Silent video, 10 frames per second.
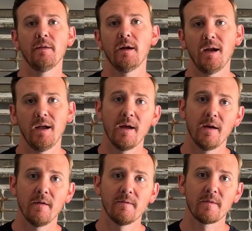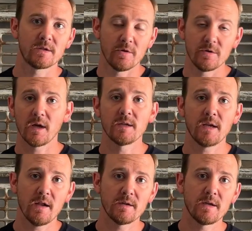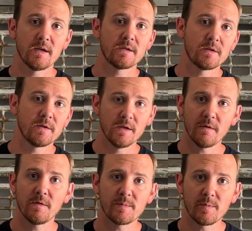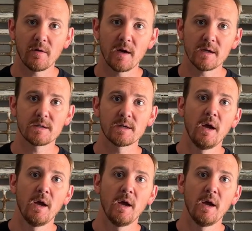that I have showed you guys how to test the different spring rates,